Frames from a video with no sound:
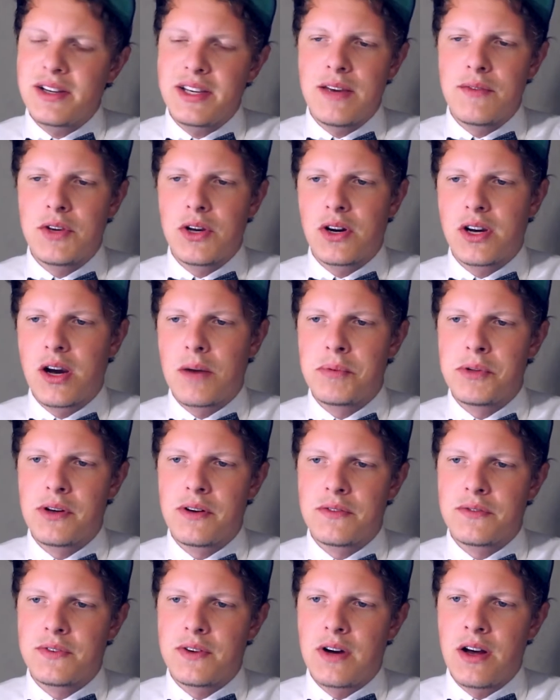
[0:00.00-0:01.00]
give you a
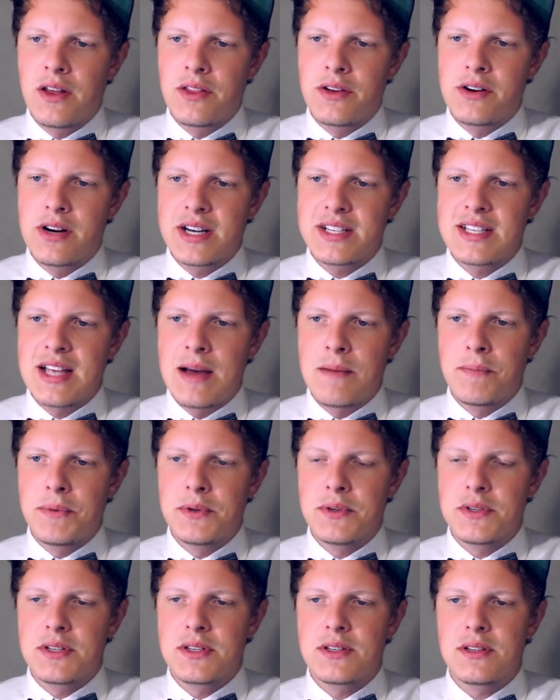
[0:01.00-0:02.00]
couple of other
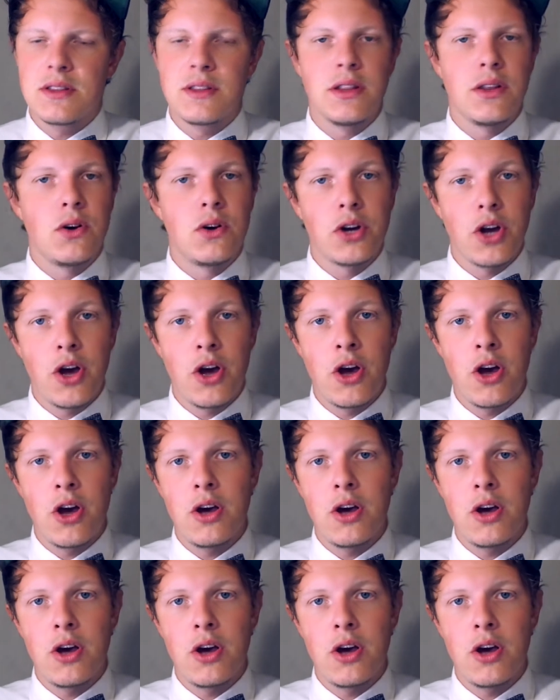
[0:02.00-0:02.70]
examples. Long